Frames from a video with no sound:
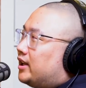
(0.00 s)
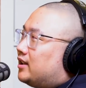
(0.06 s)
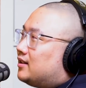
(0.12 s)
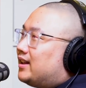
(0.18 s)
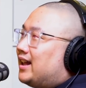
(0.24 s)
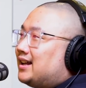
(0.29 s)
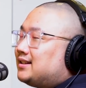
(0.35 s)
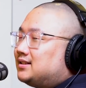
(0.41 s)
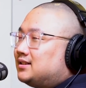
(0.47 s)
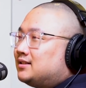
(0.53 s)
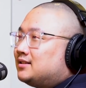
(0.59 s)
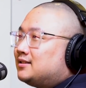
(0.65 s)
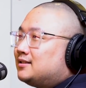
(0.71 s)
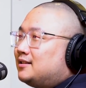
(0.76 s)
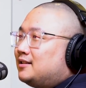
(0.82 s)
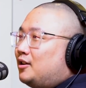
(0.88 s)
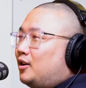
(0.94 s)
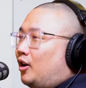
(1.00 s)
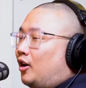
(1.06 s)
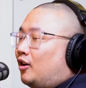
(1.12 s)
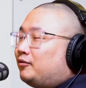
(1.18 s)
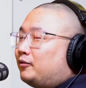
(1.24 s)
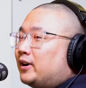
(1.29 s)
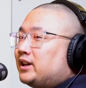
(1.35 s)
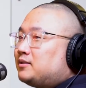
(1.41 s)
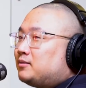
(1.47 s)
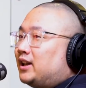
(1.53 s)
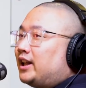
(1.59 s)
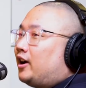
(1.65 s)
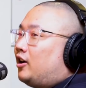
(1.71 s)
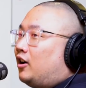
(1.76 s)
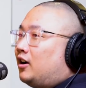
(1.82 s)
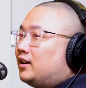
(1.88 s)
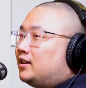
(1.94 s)
like last year, Off-Whites were
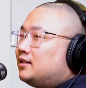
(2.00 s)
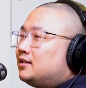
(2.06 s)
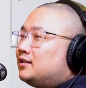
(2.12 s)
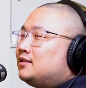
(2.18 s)
like hot.